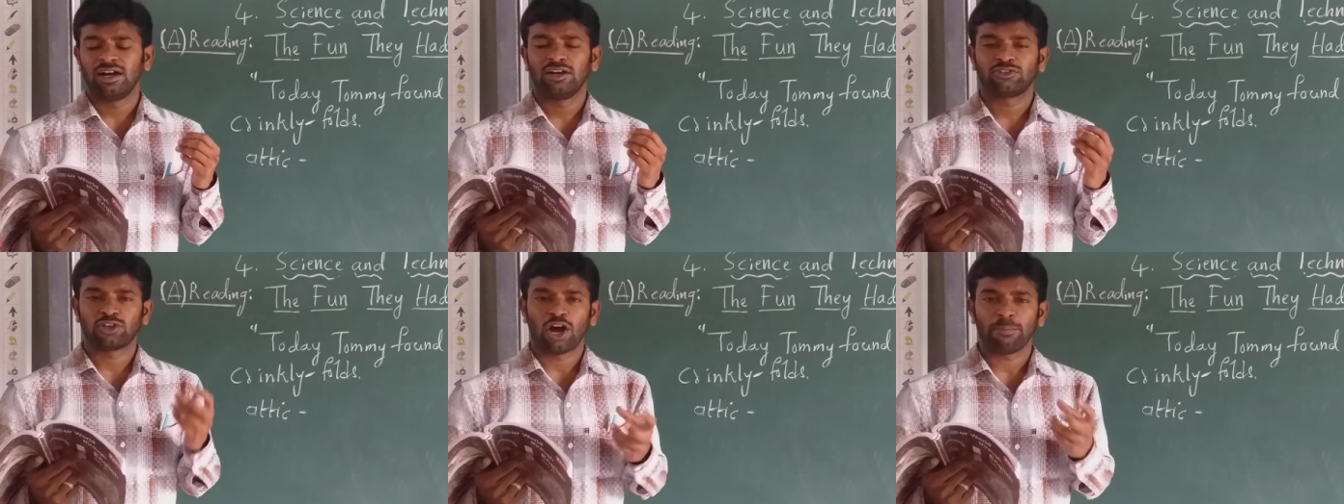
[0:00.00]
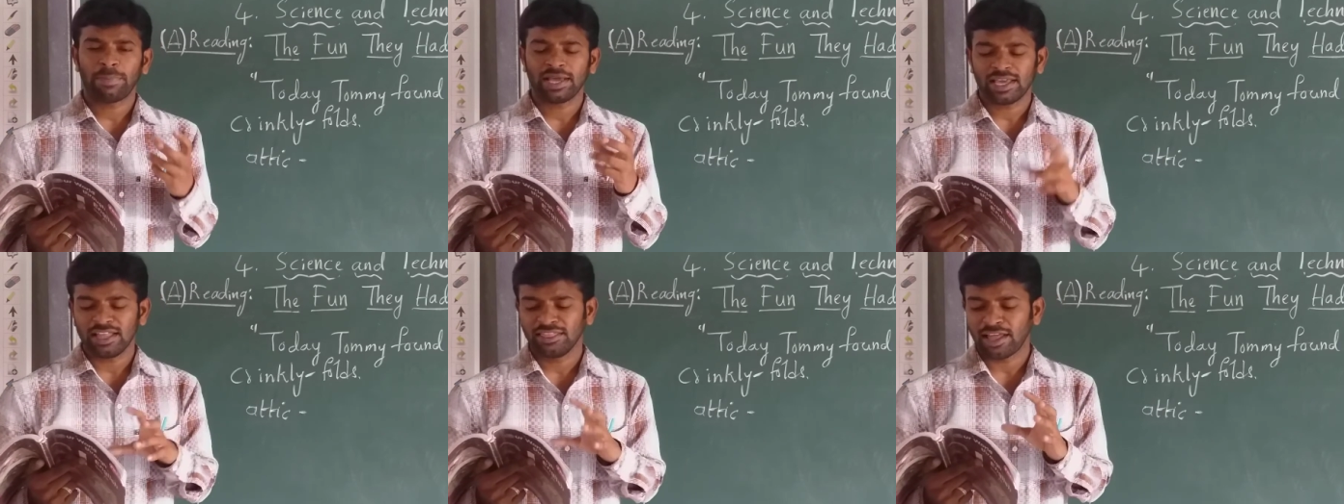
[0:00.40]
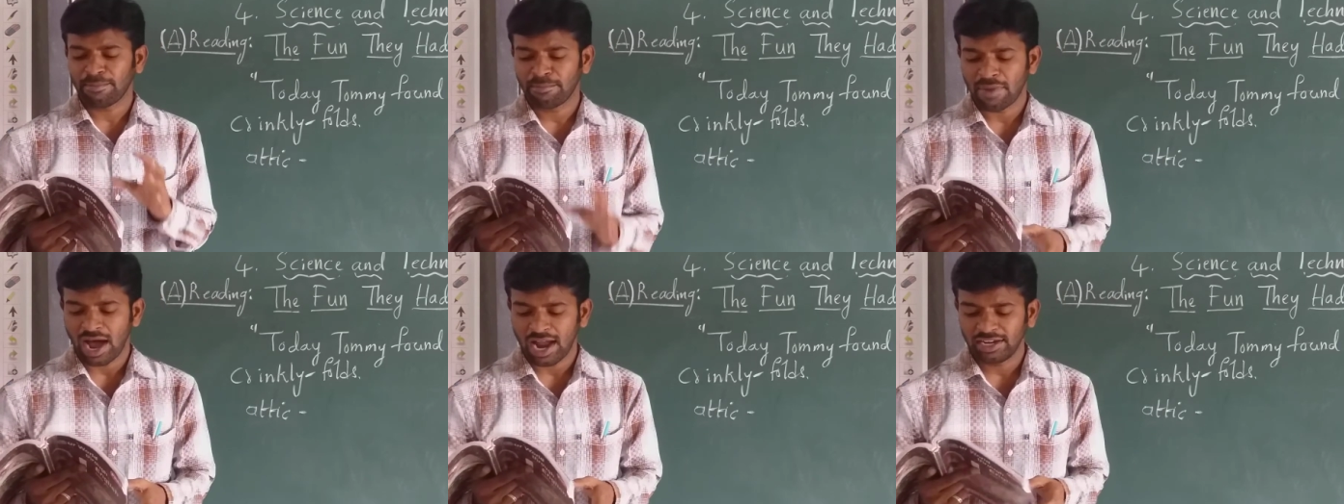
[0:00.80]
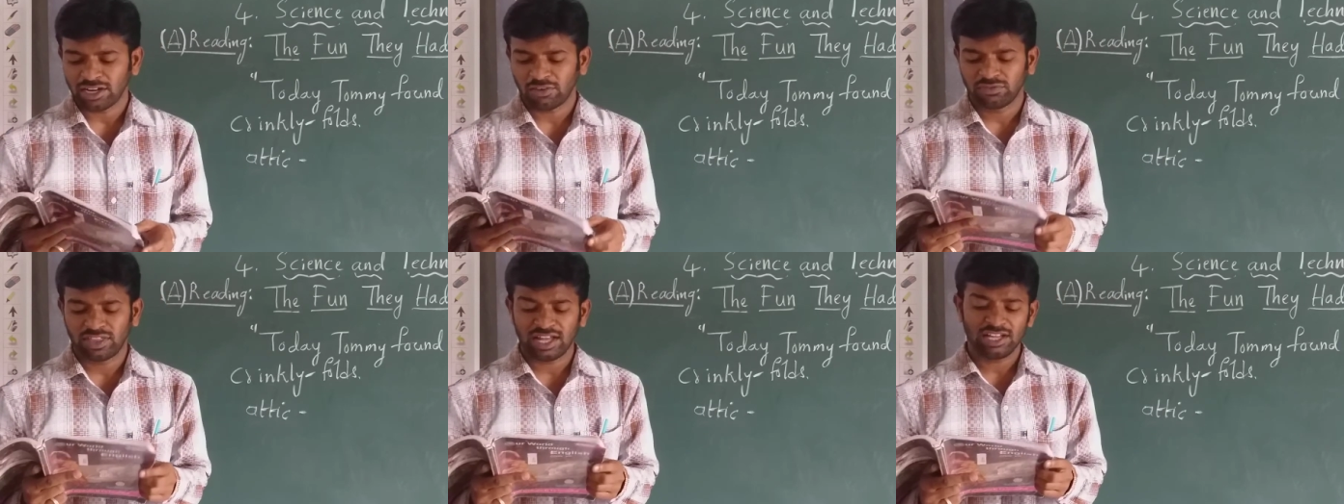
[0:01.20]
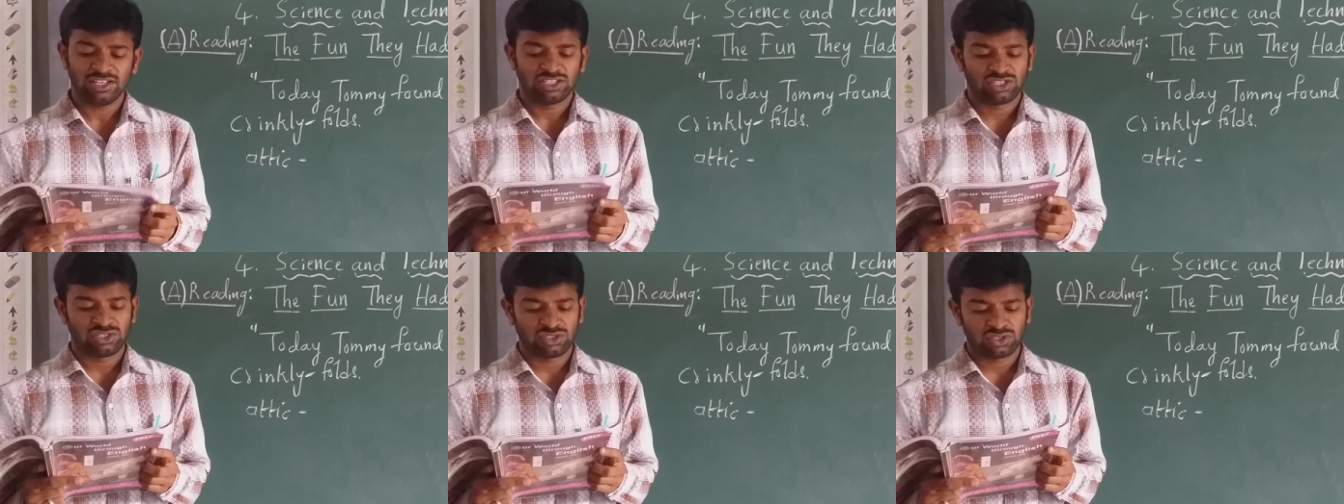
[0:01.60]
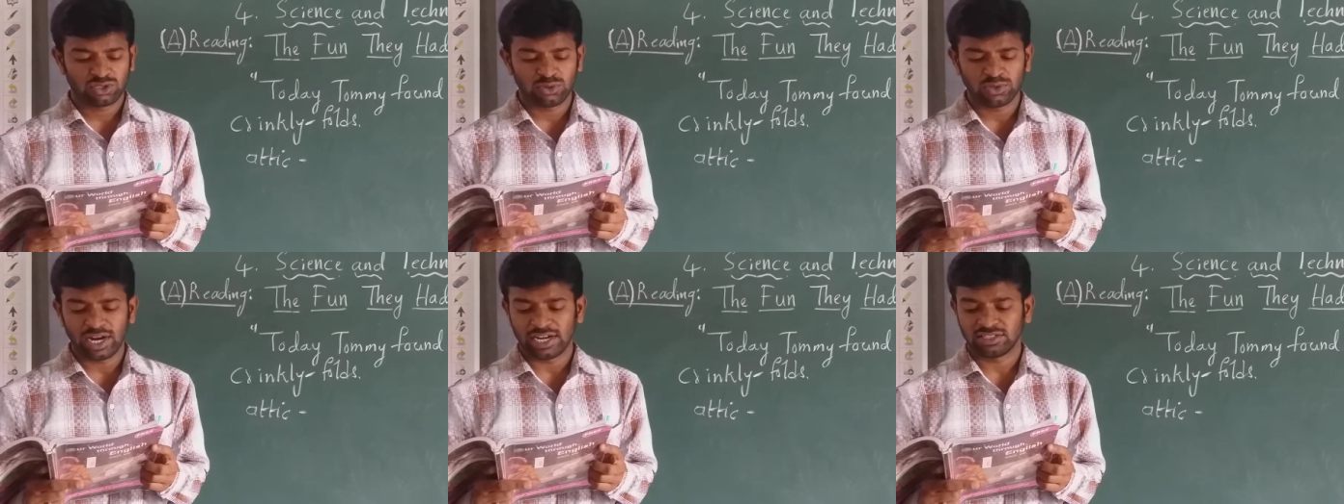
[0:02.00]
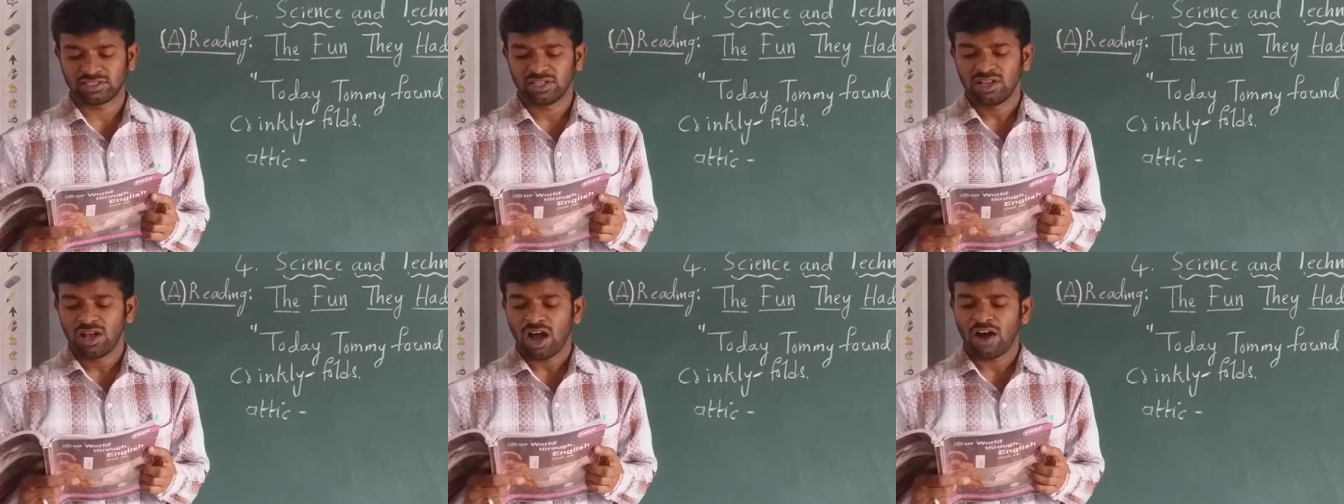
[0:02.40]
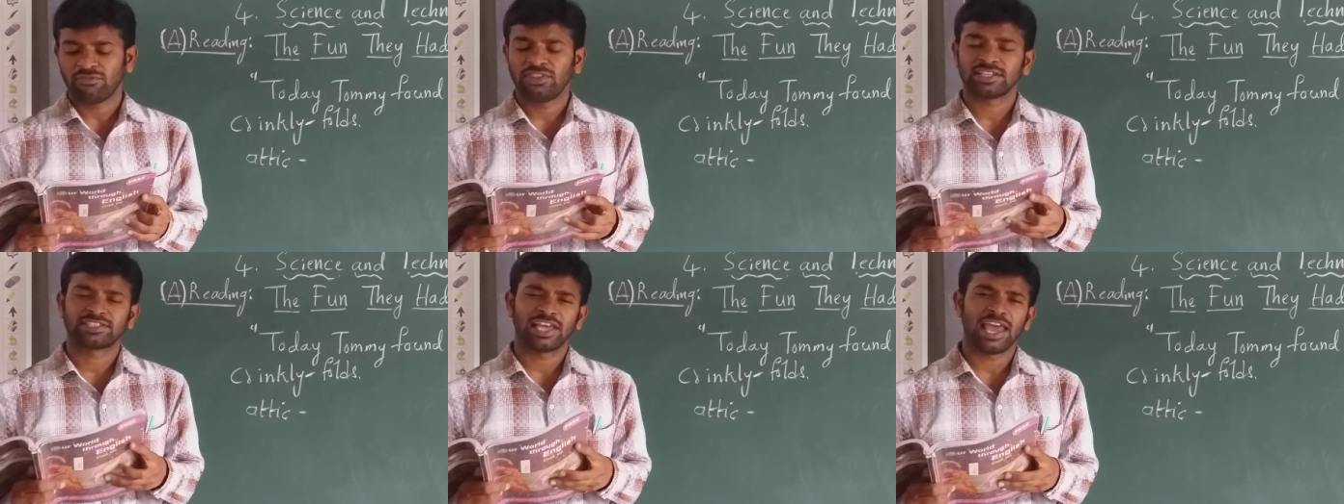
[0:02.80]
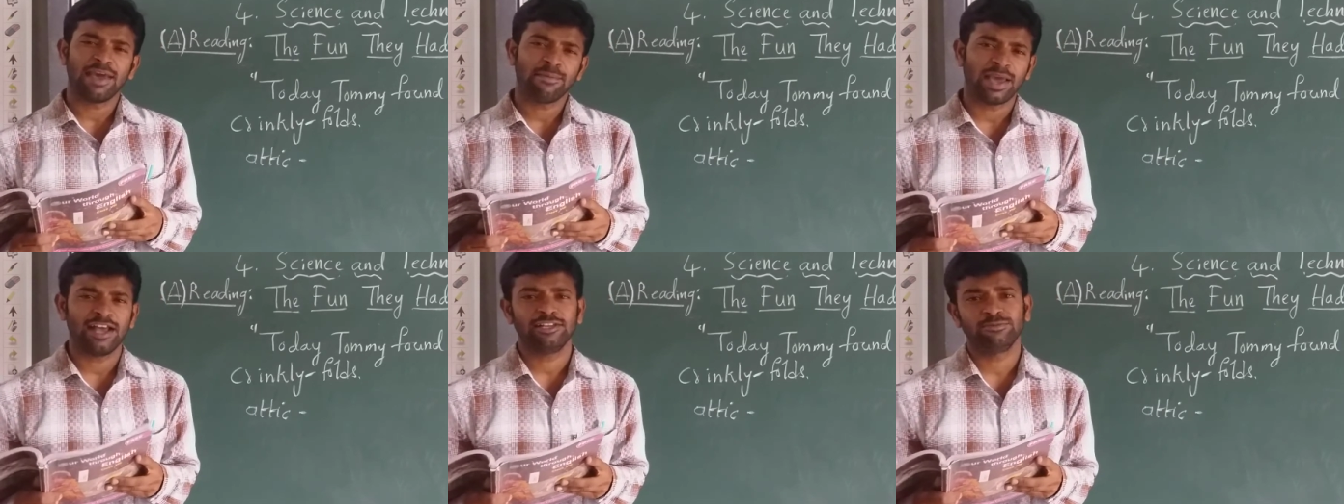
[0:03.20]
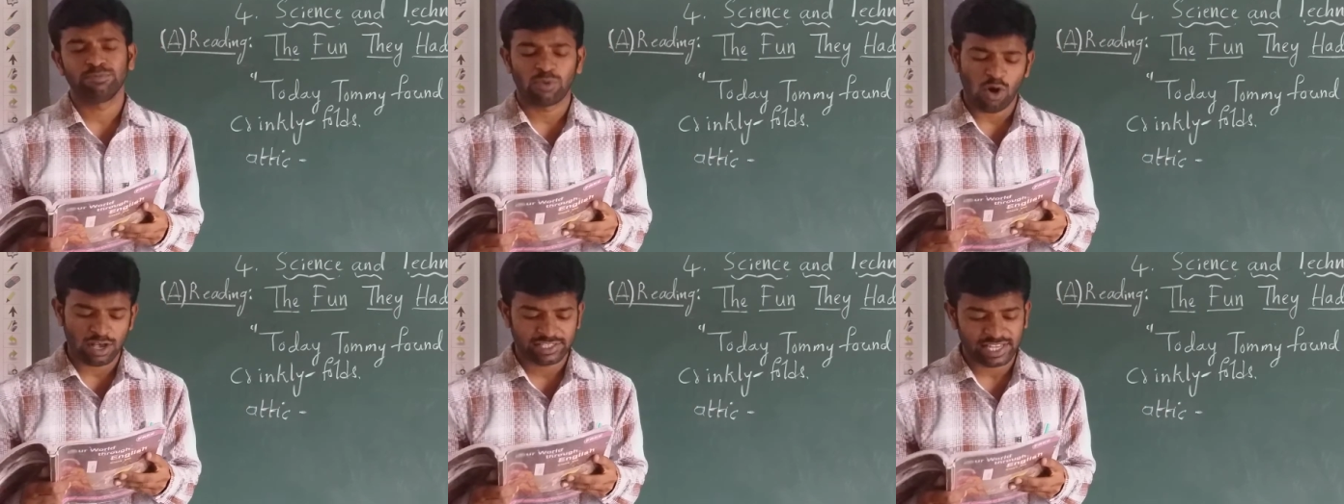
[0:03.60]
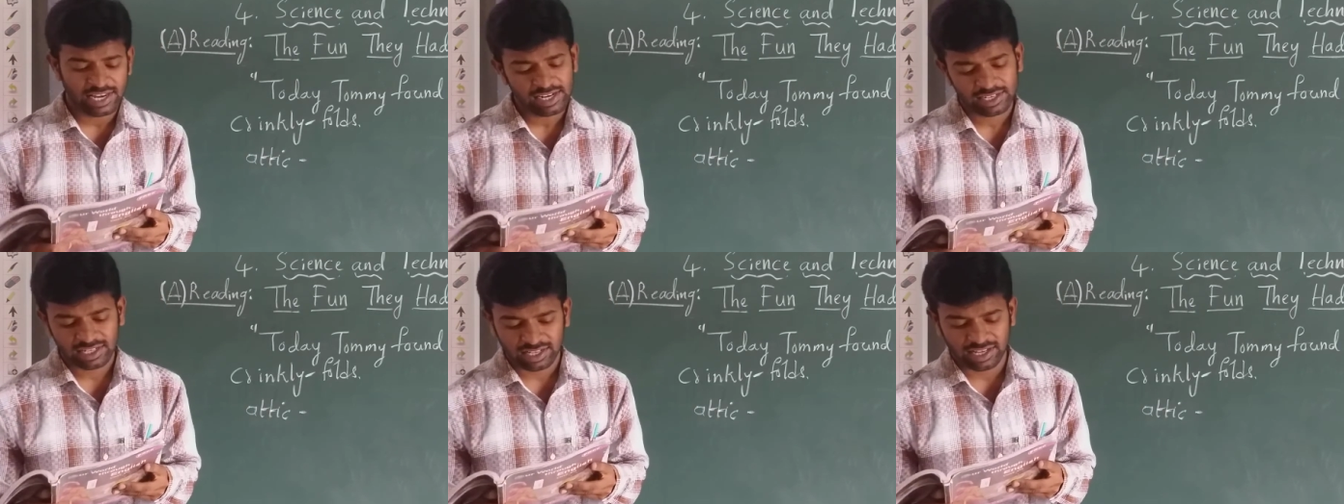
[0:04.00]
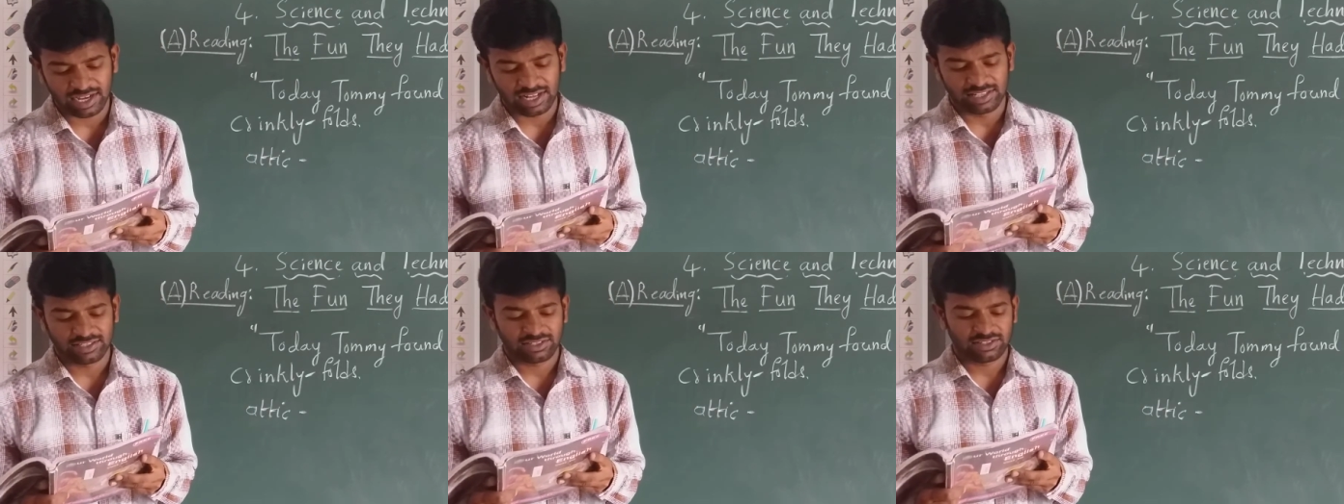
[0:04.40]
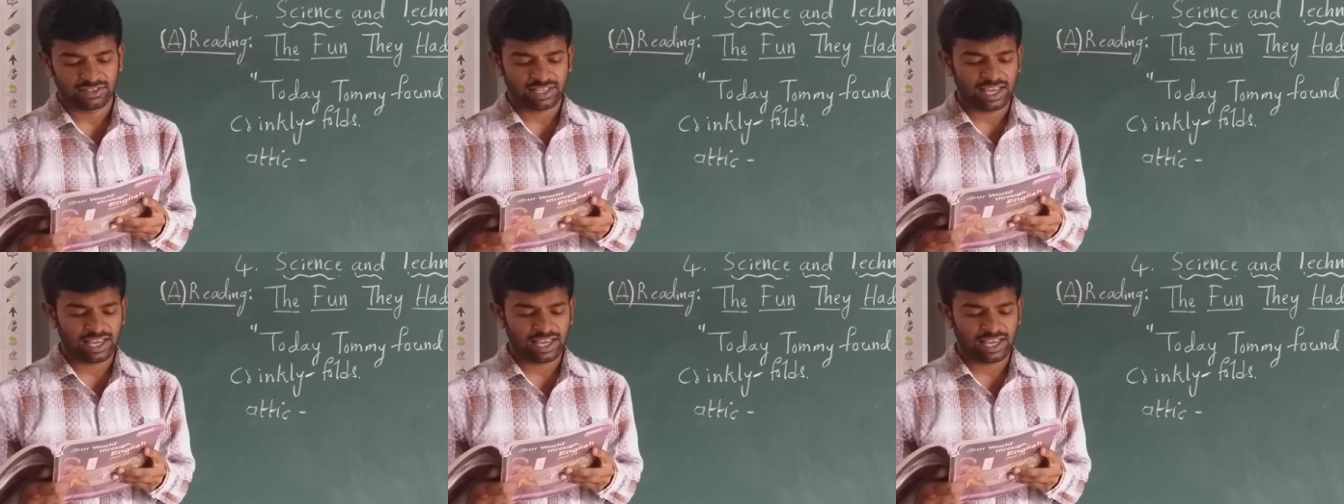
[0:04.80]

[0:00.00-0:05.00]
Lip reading: topic in the mind of the students of the same age, boys and girls.